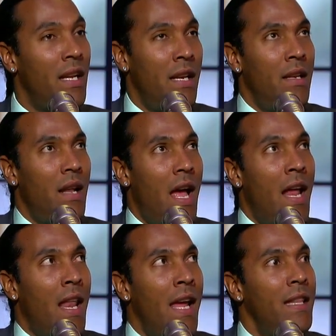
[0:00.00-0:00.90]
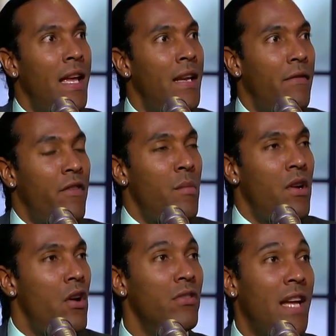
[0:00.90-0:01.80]
and I like that from
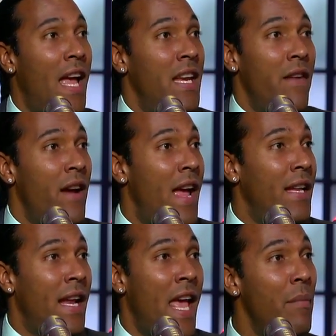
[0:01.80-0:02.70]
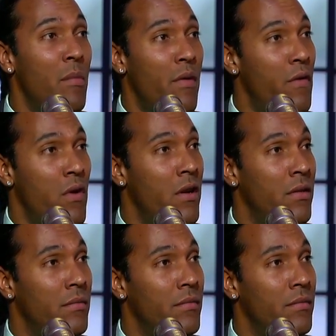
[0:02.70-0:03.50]
a coach. I had never had that happen before.